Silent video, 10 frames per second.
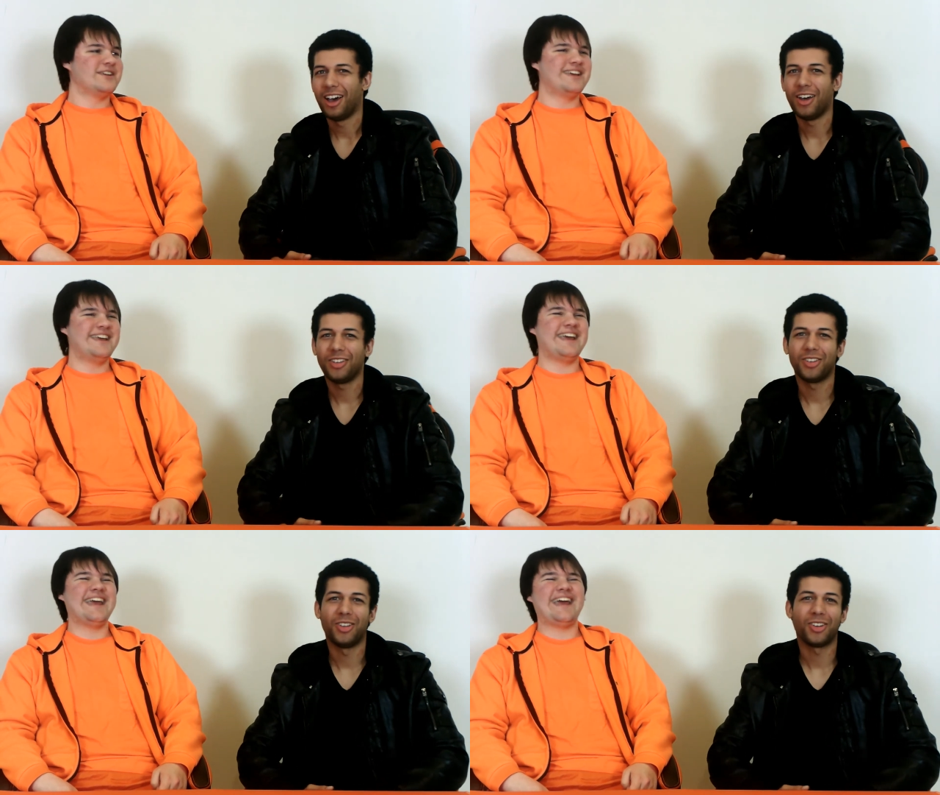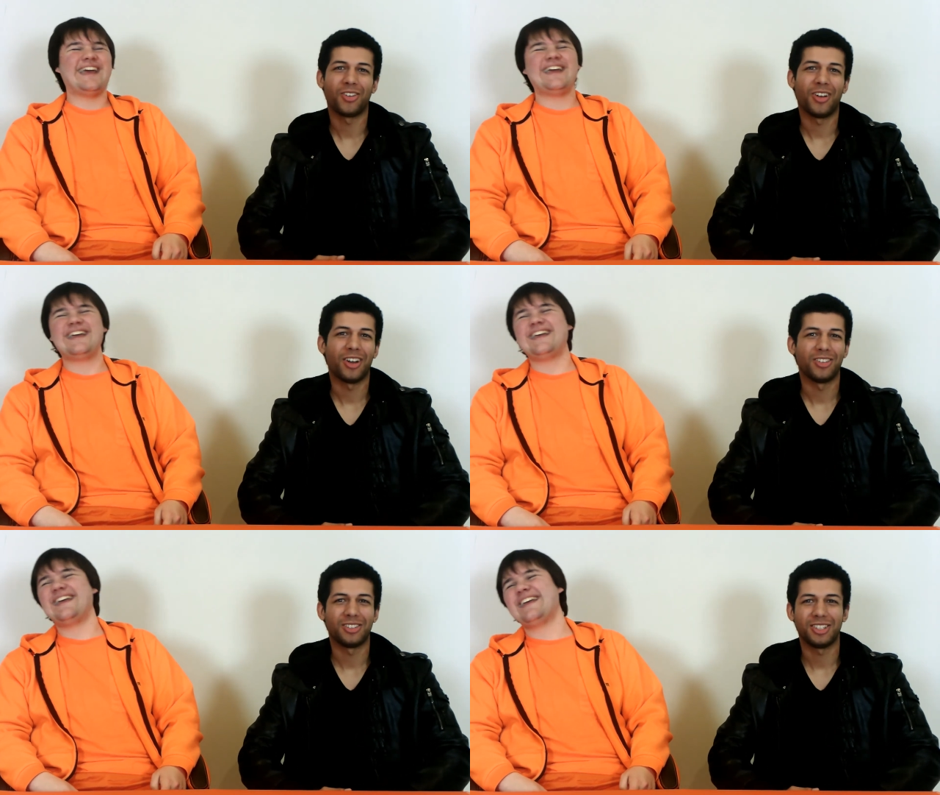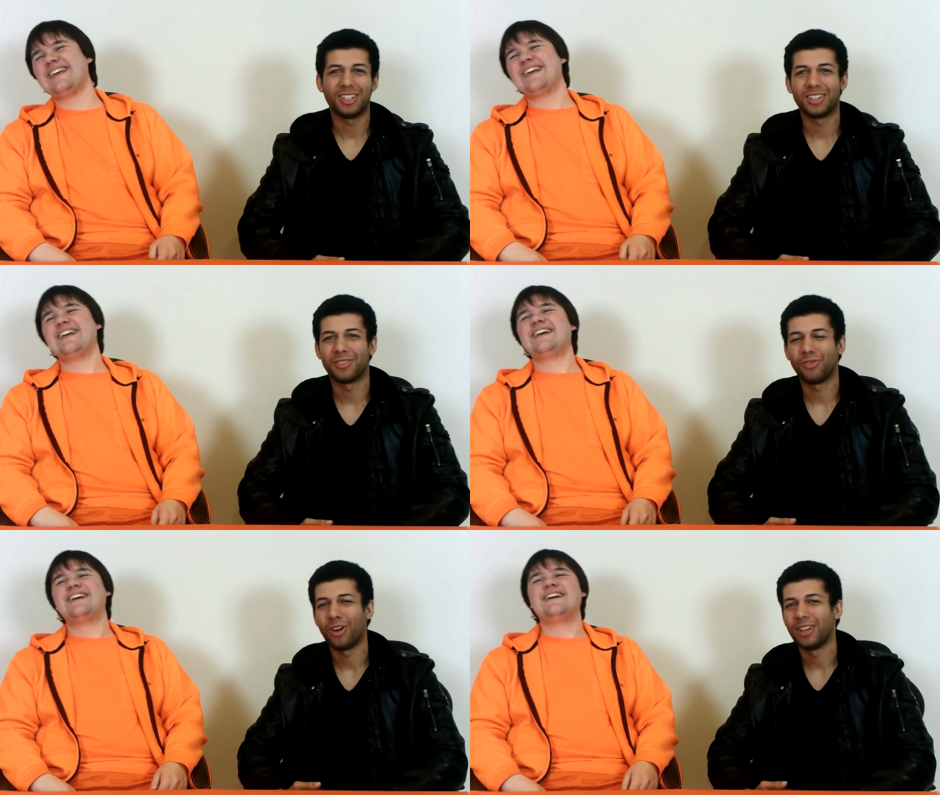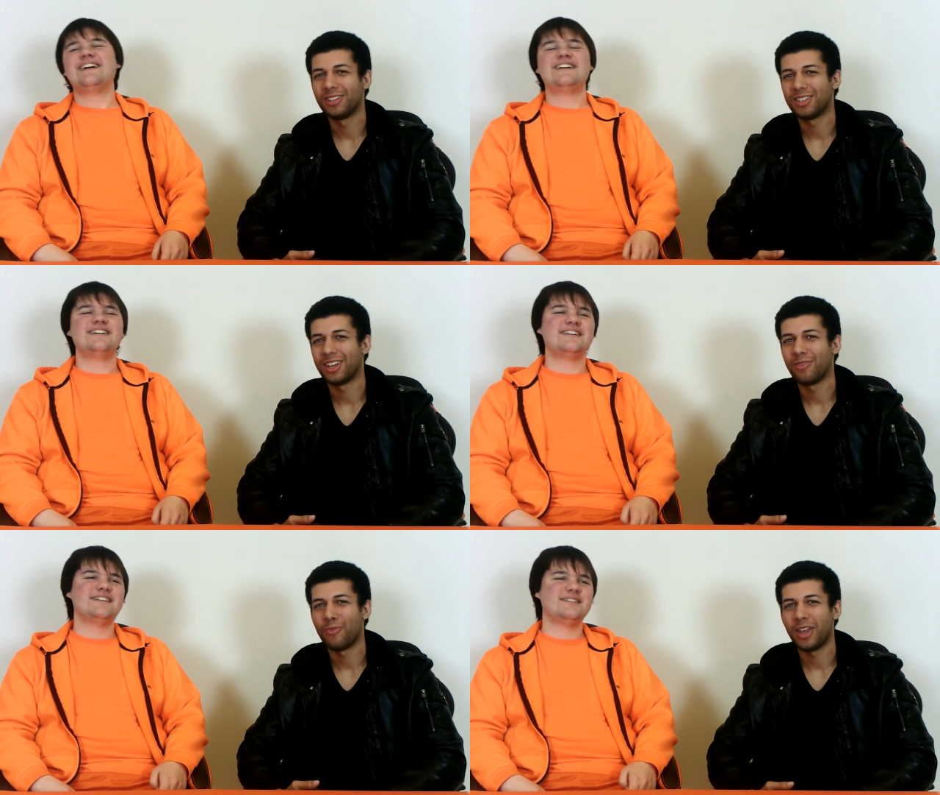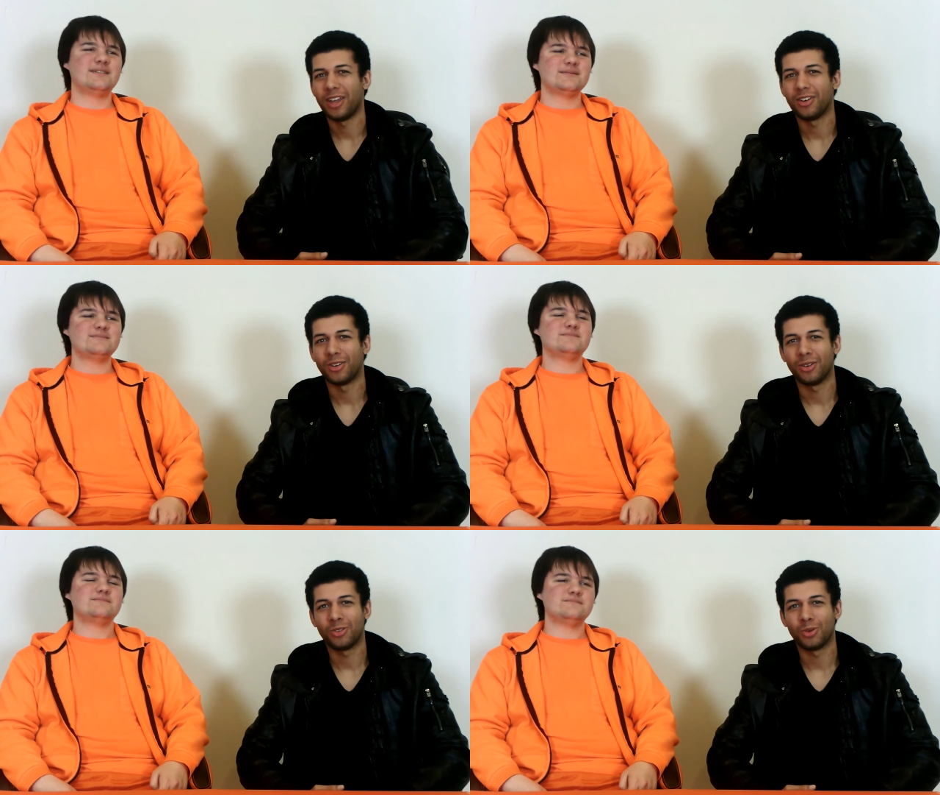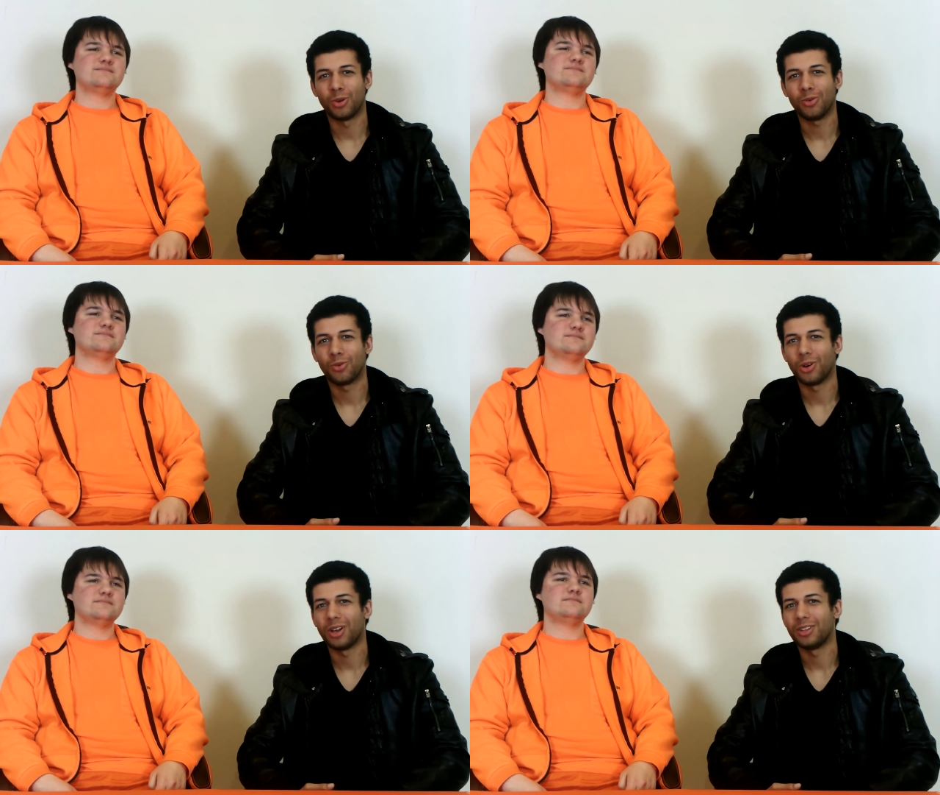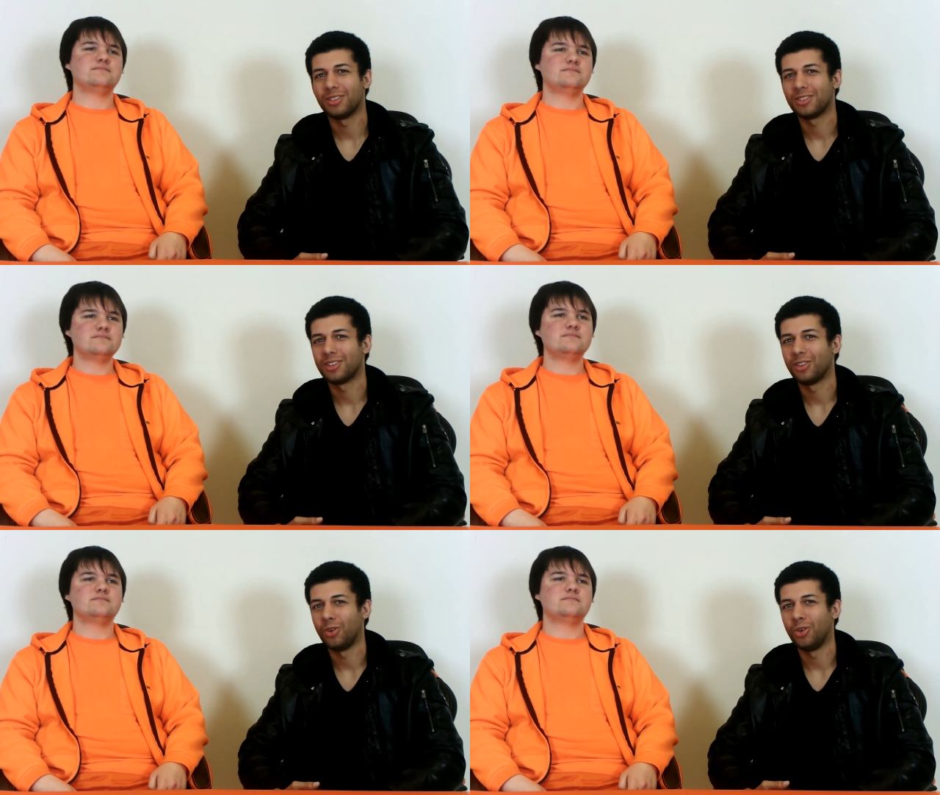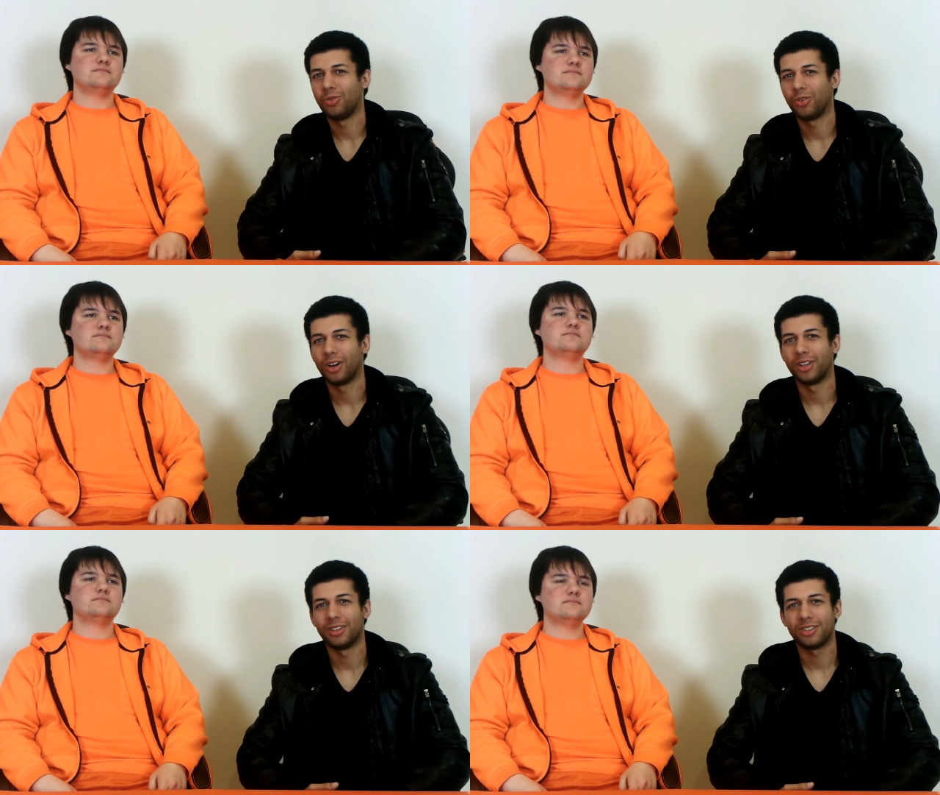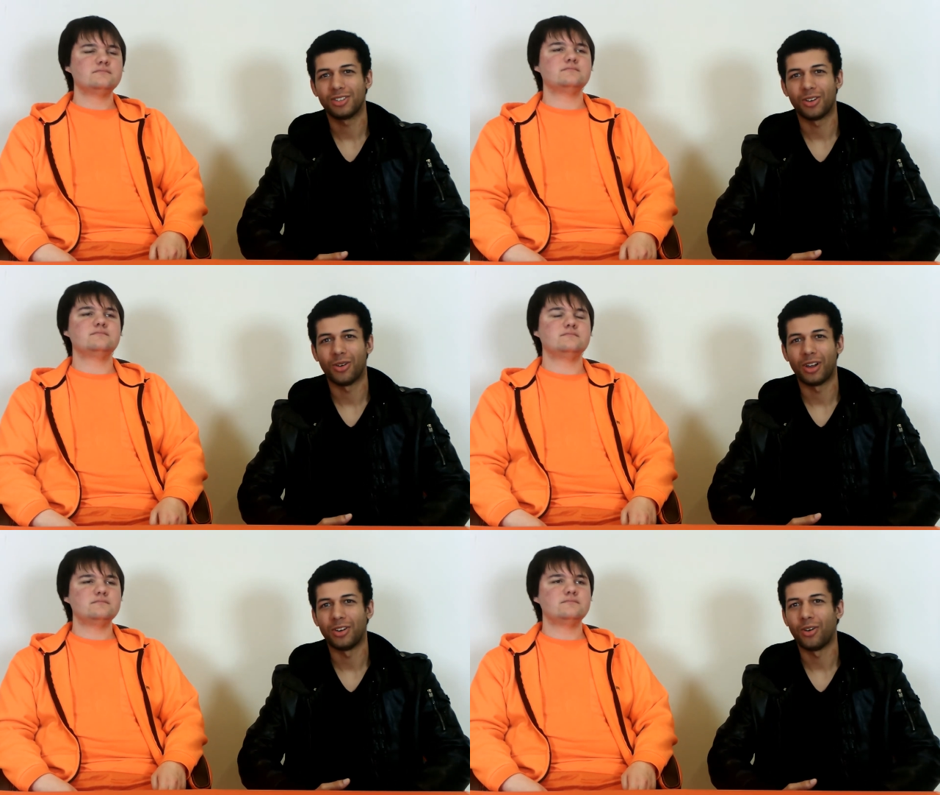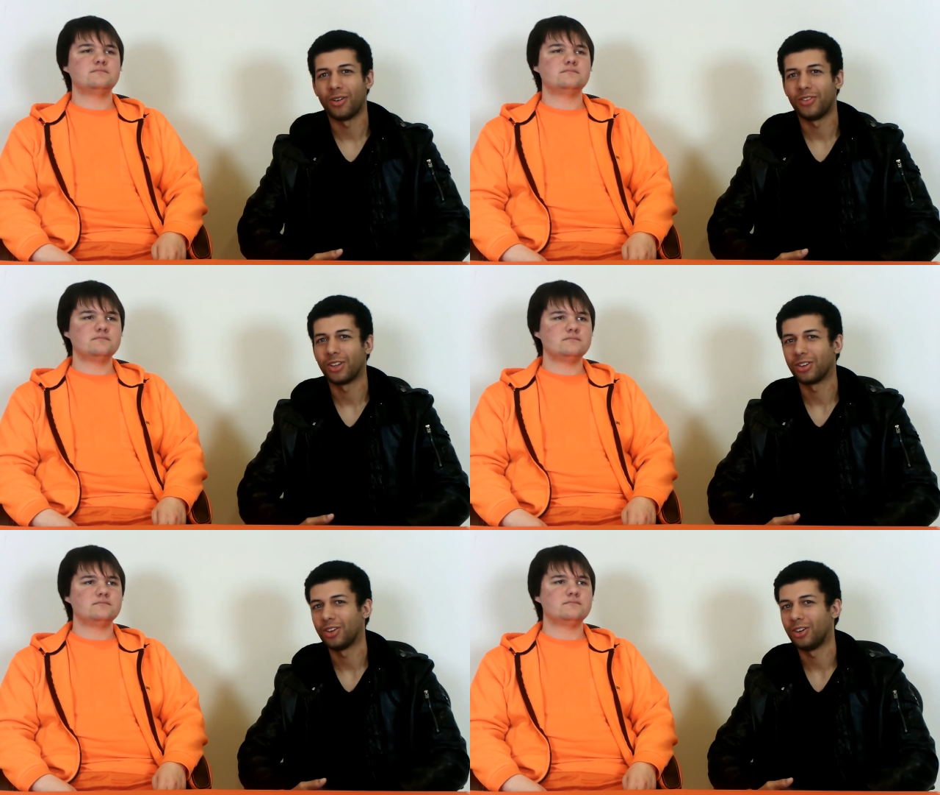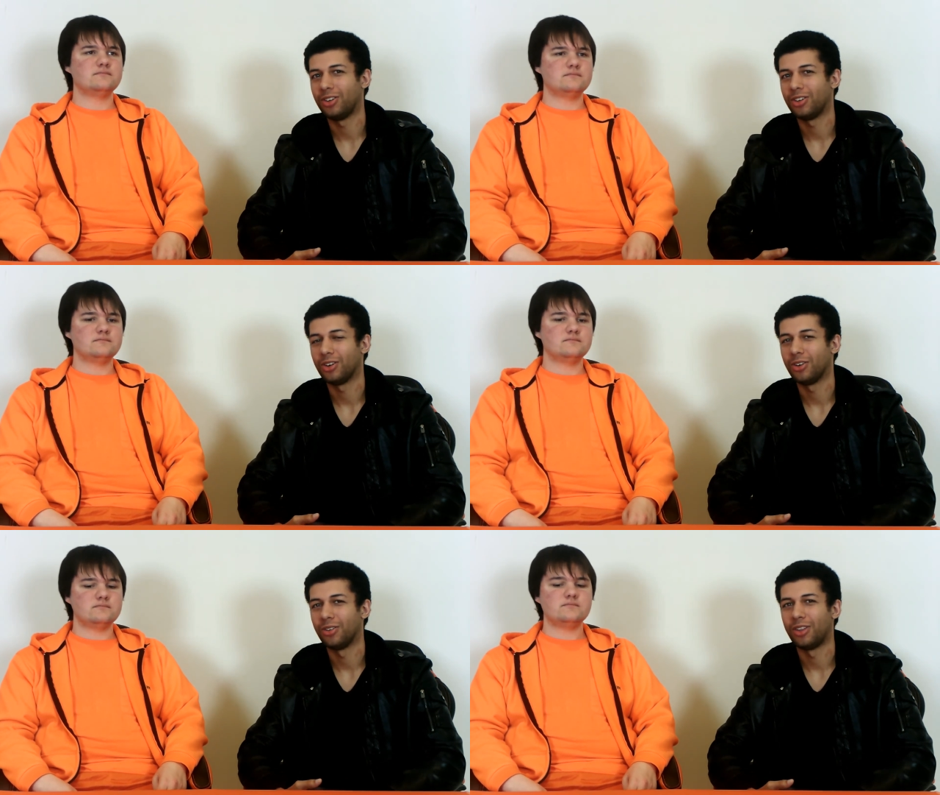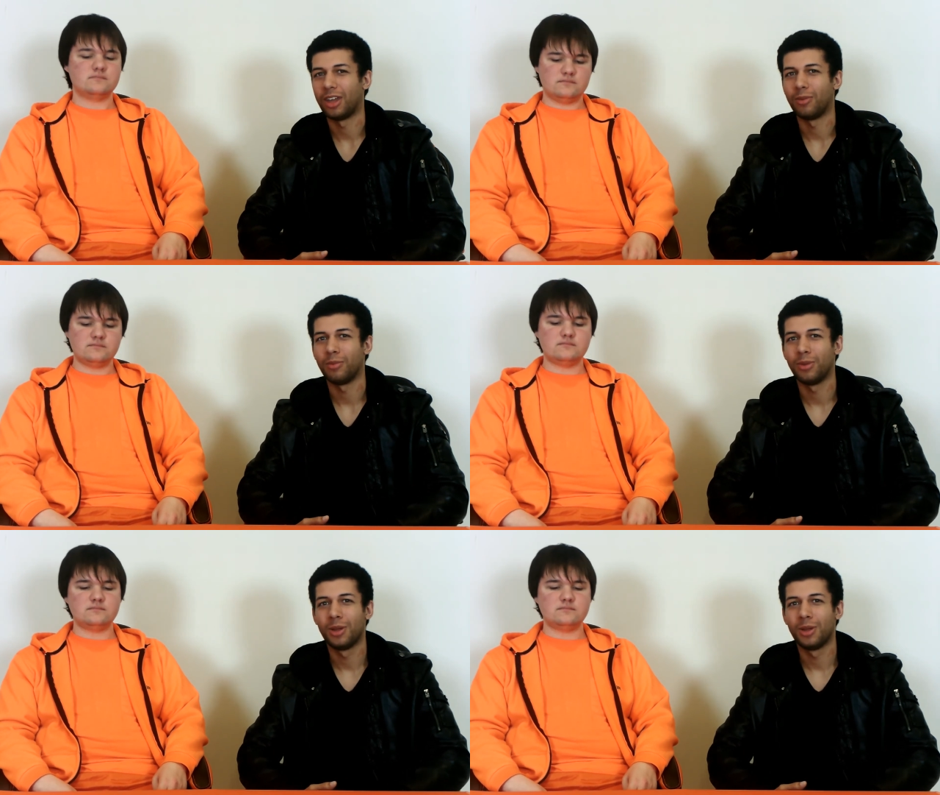Speaker 1: I also look around and see that the friends that I've made are true friends and loyal friends, so I know I've done good to earn them.